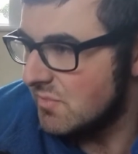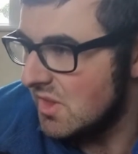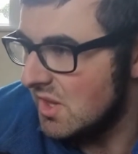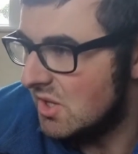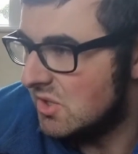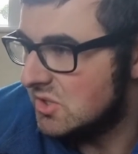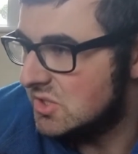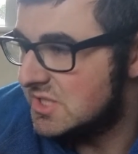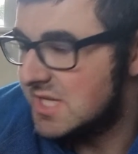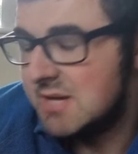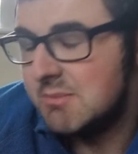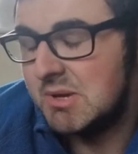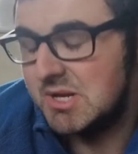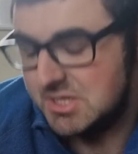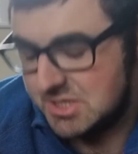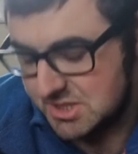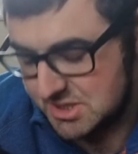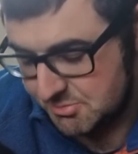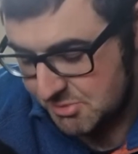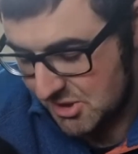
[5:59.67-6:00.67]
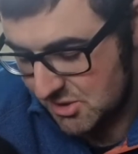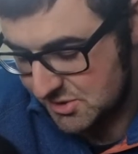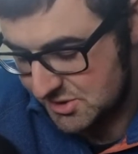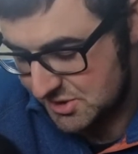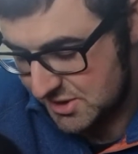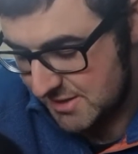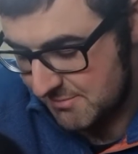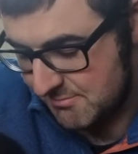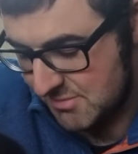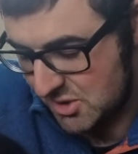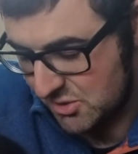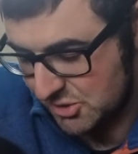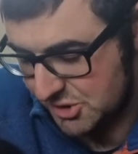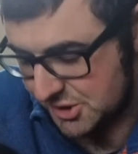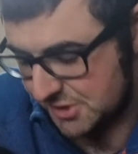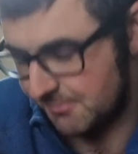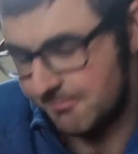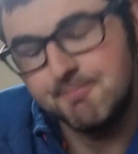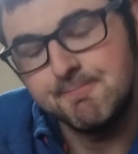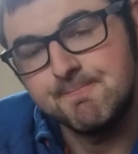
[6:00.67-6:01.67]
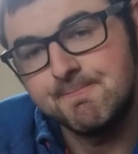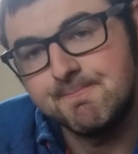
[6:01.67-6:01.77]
Because steam engines are poetry in motion.